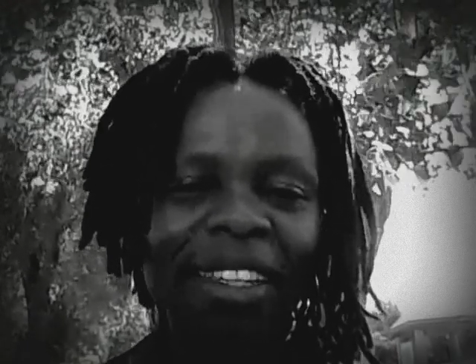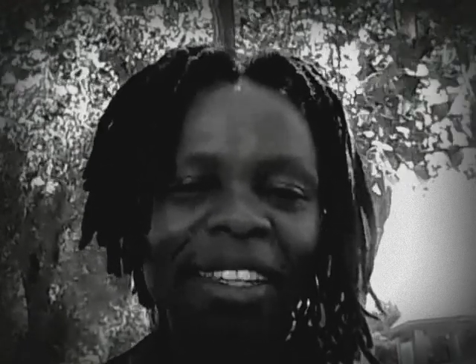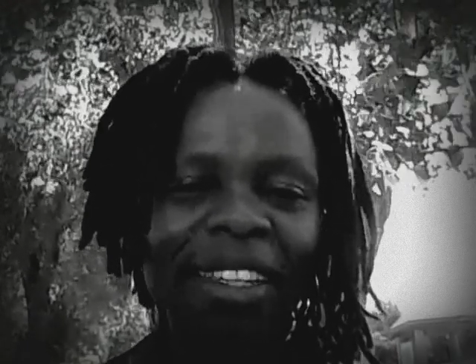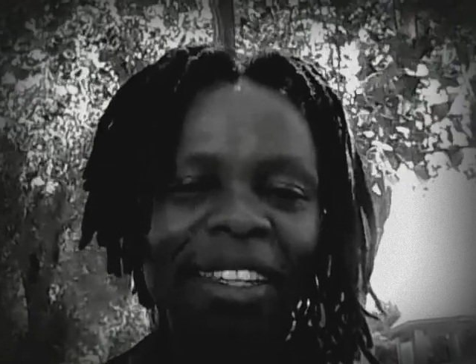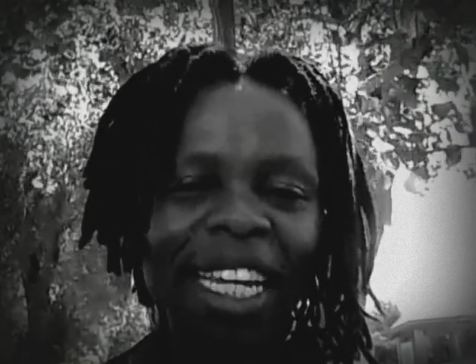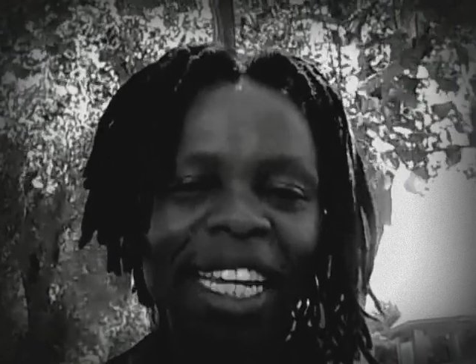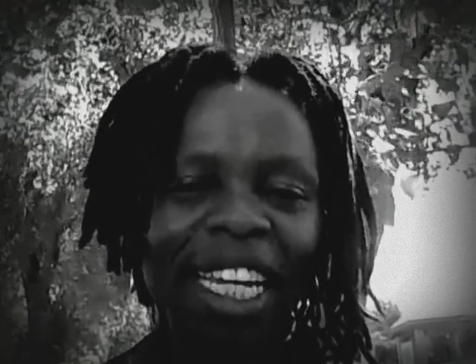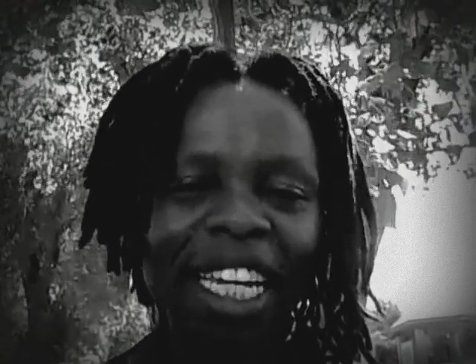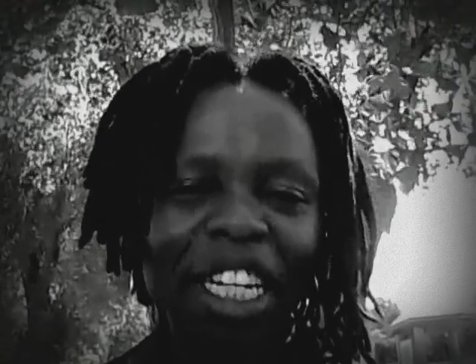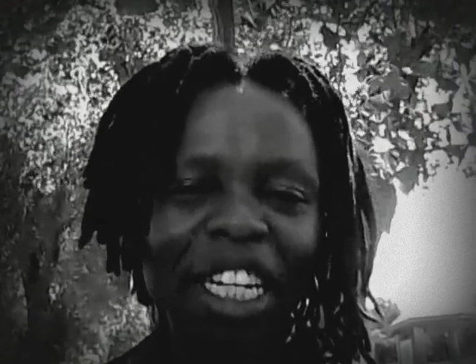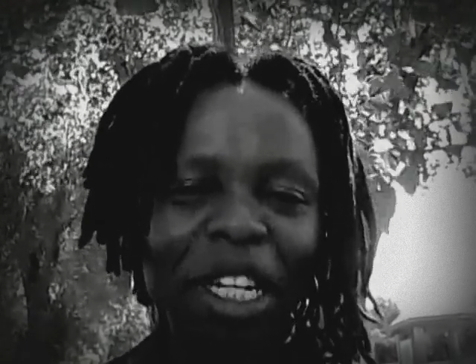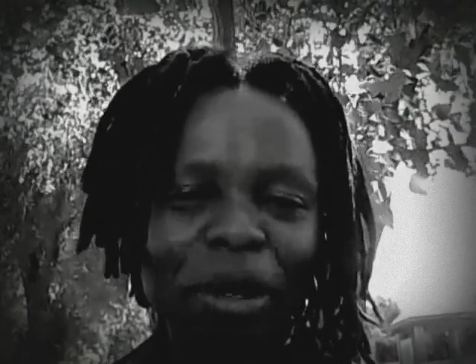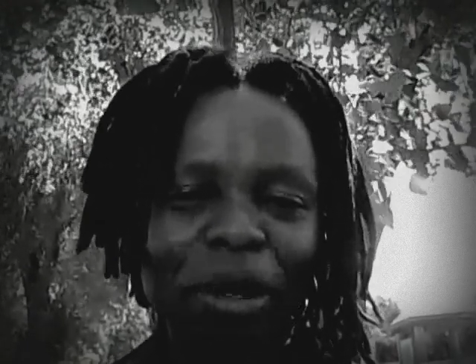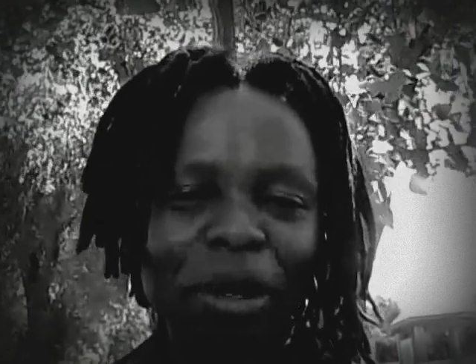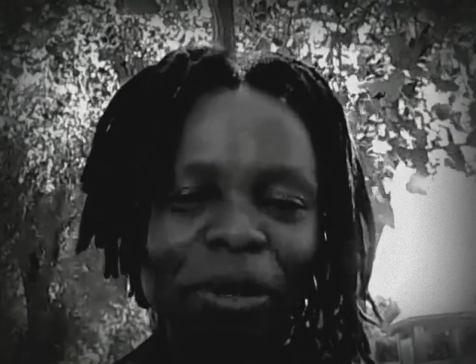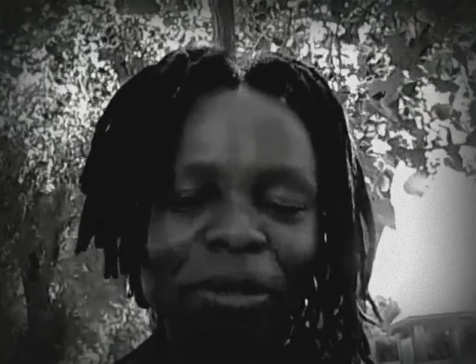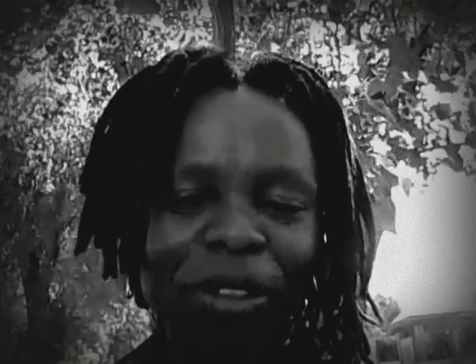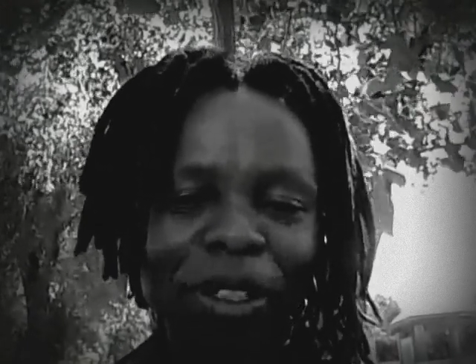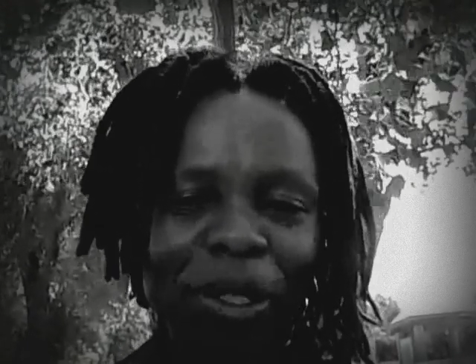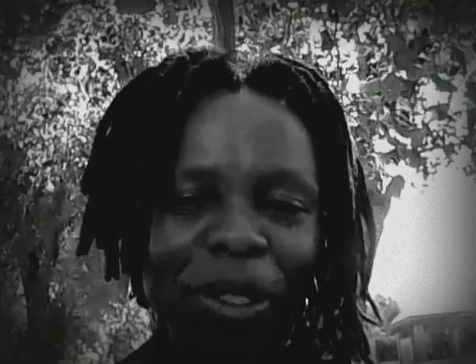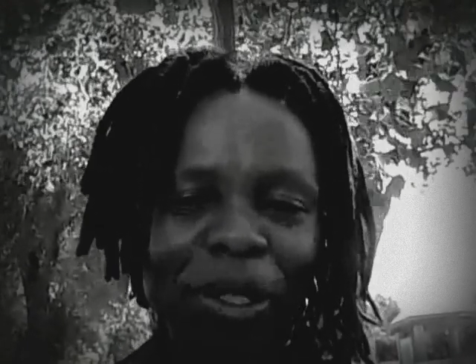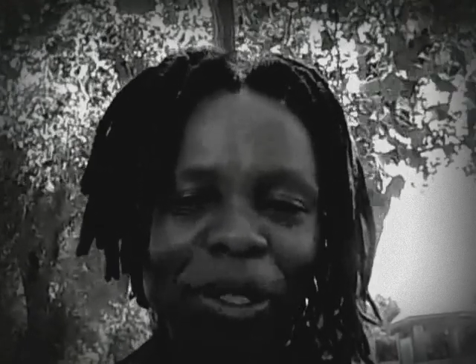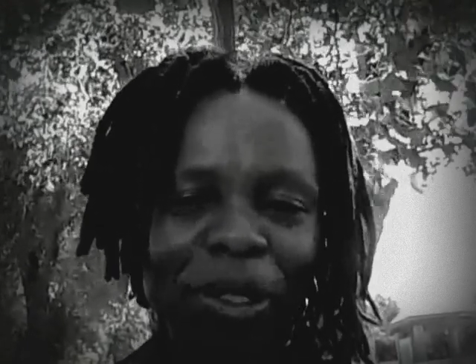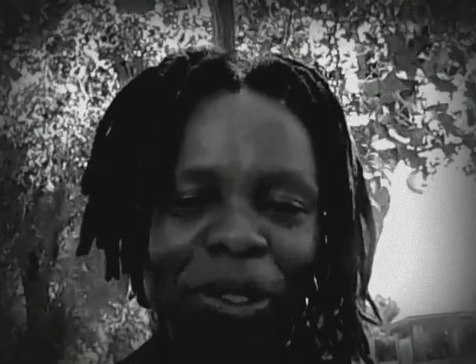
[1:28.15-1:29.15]
in the Kingdom of
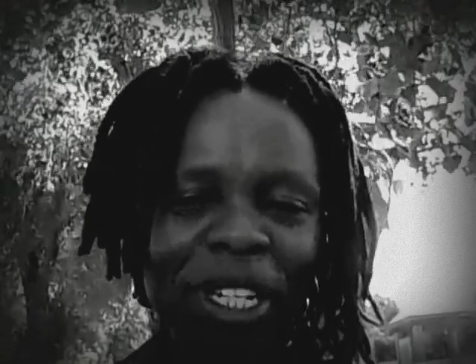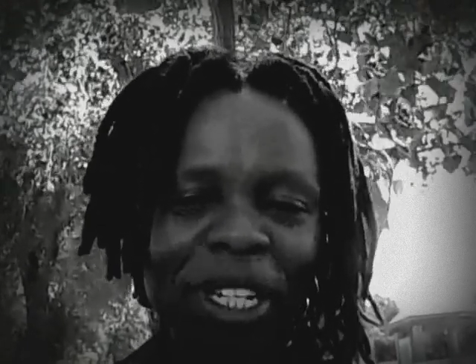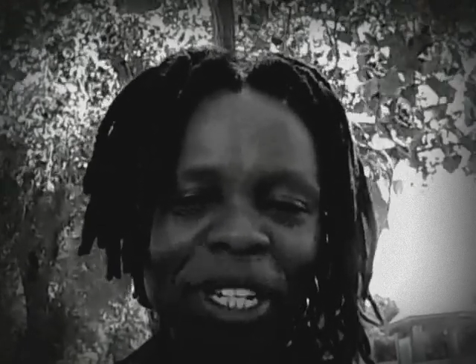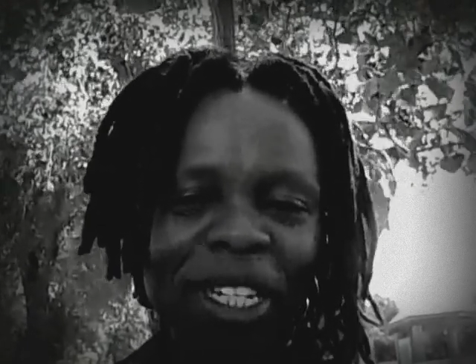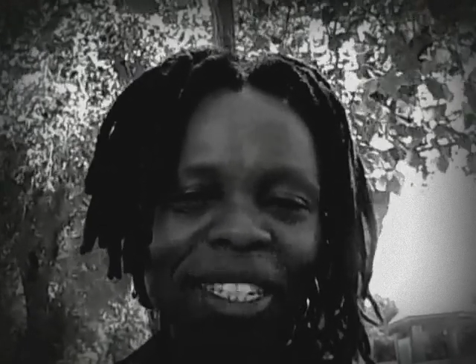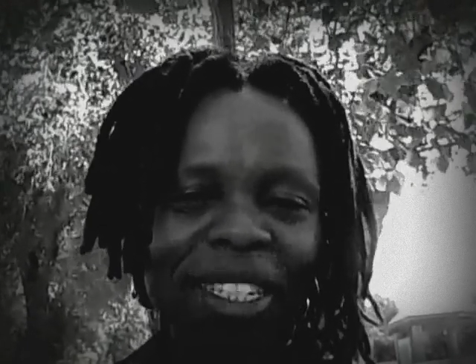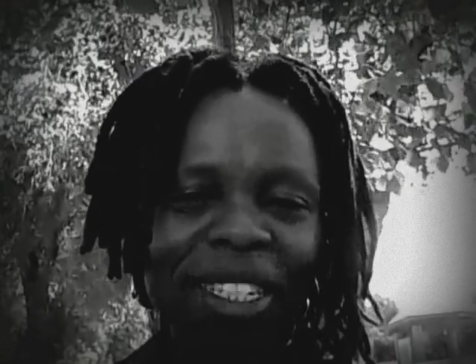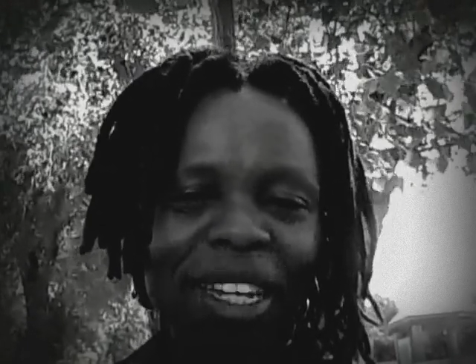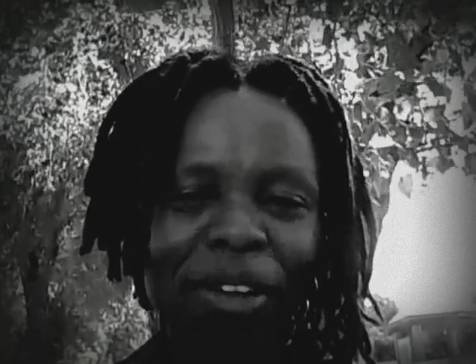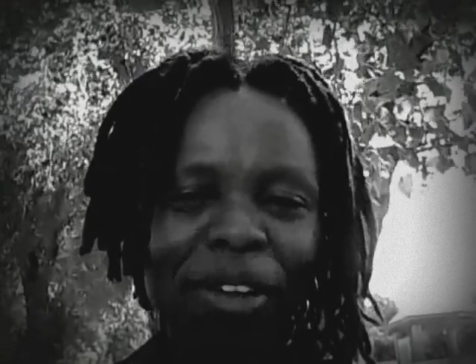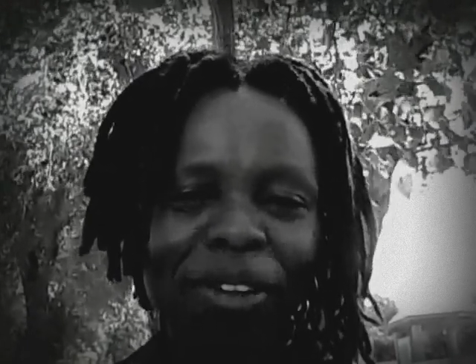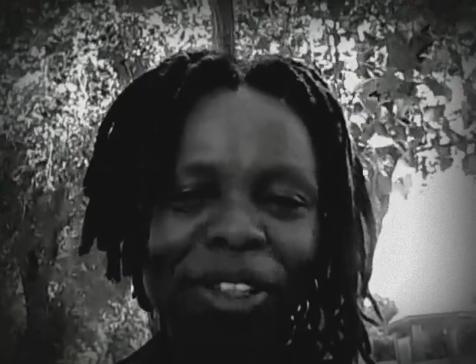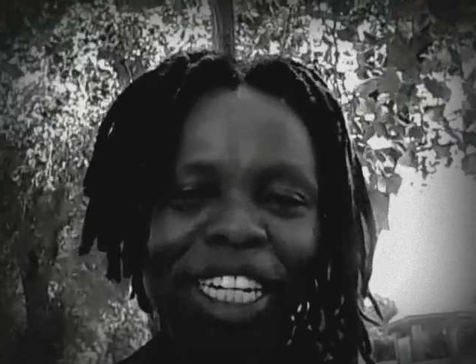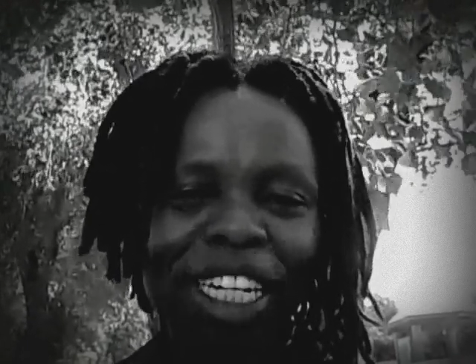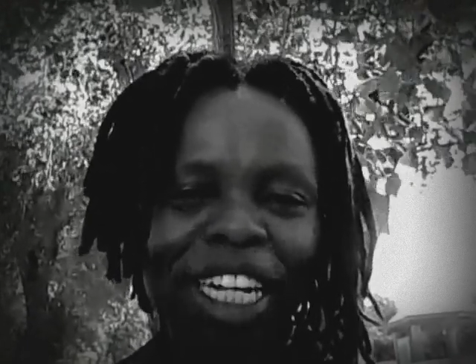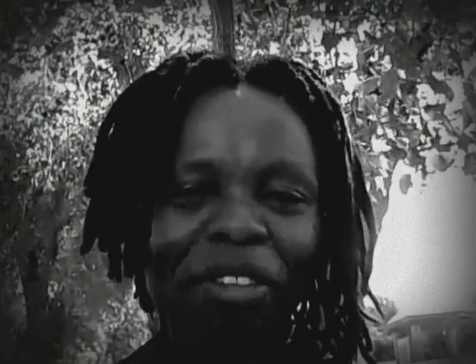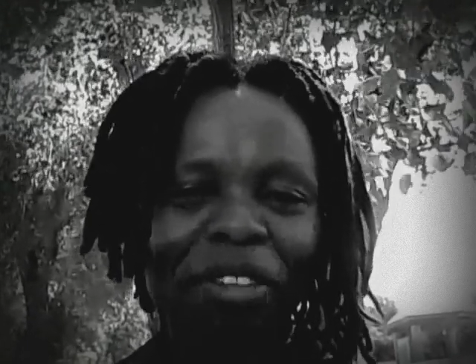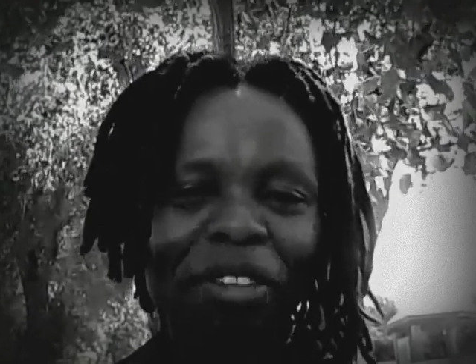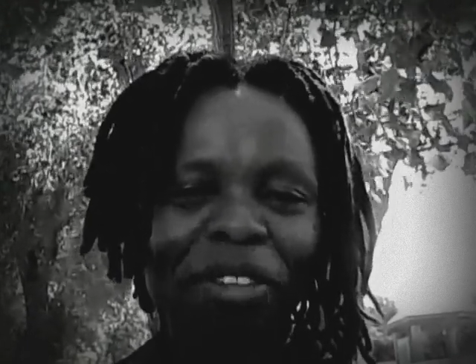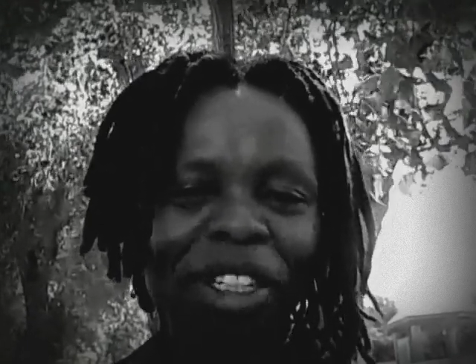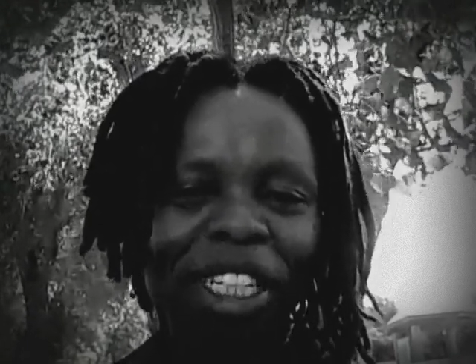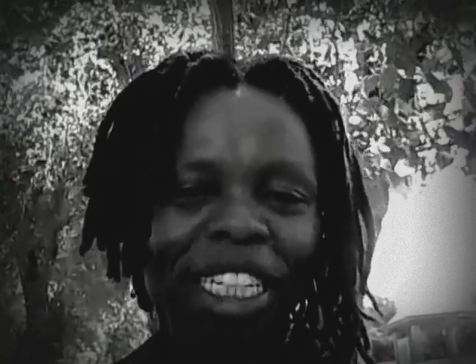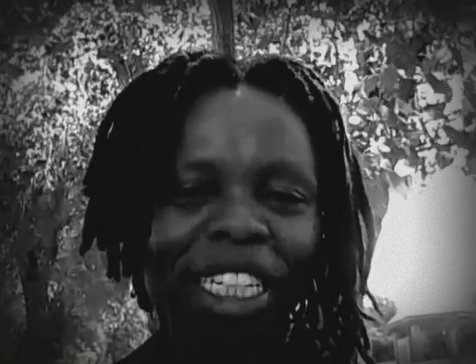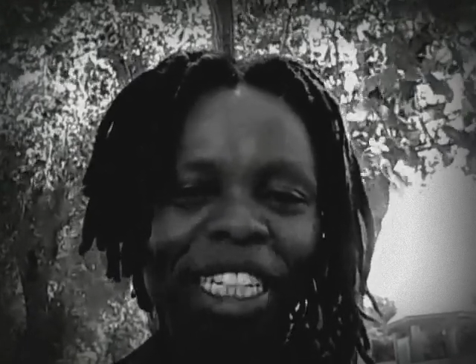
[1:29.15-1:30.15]
Lesotho in Southern
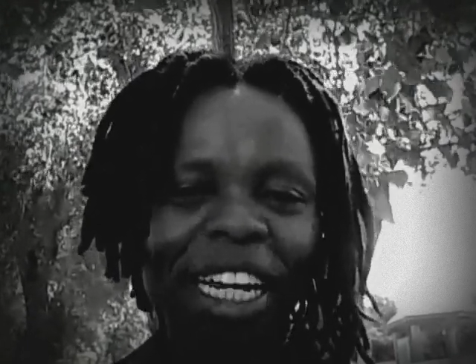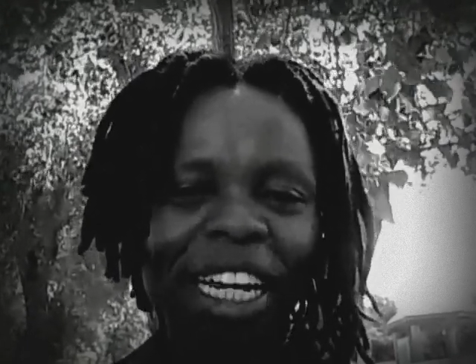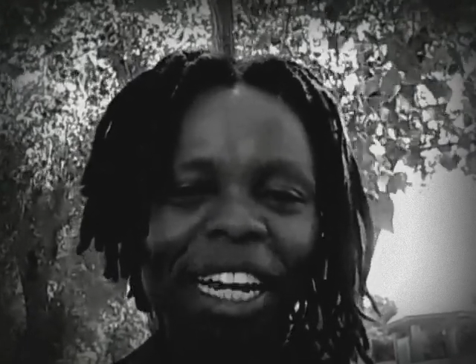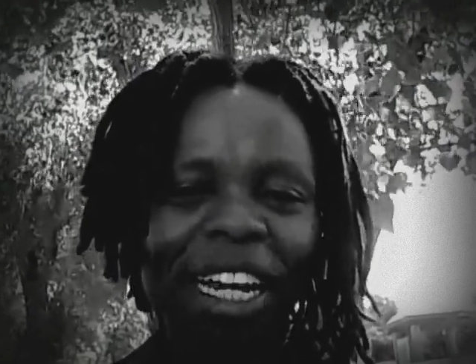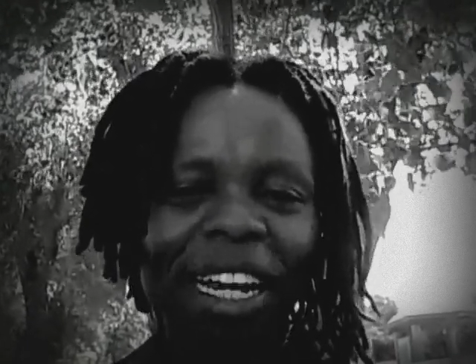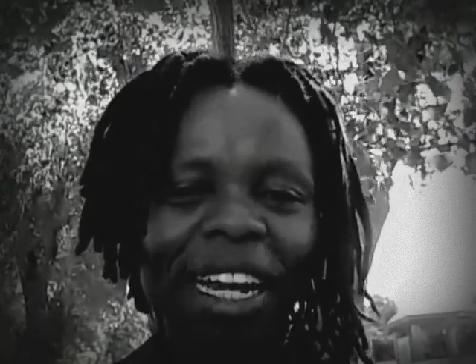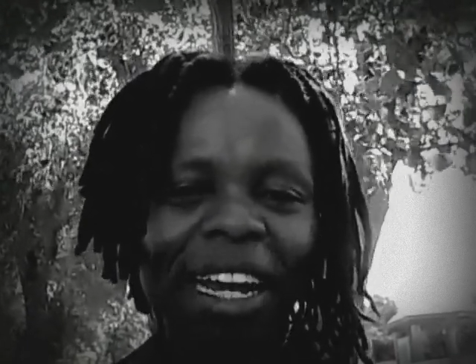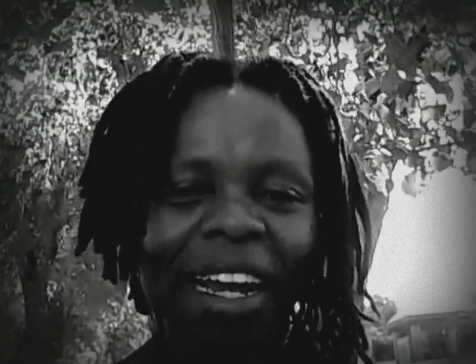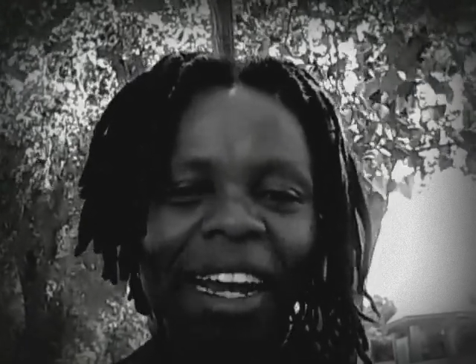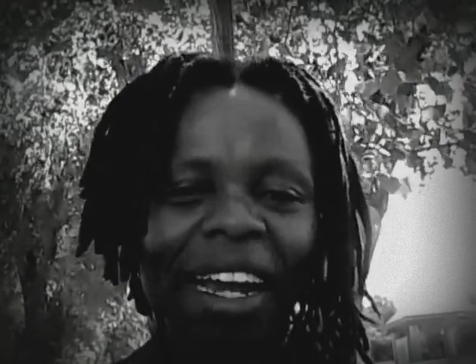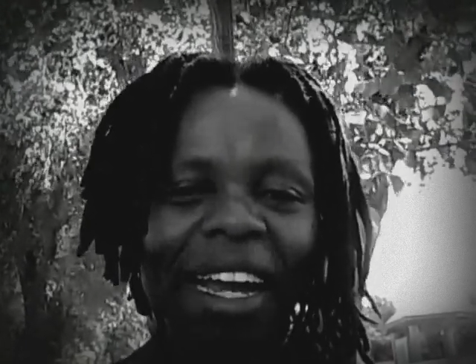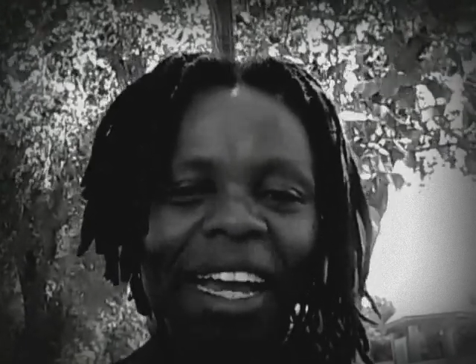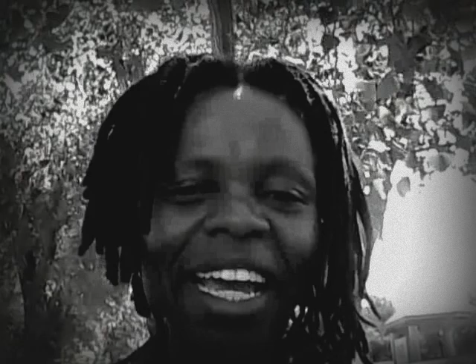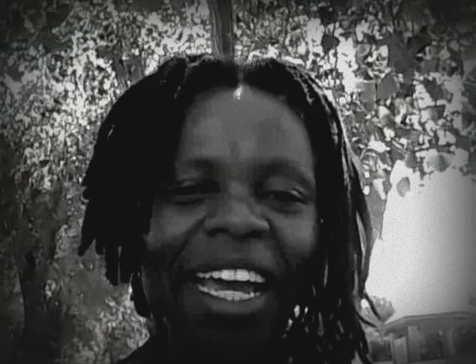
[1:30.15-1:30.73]
Africa.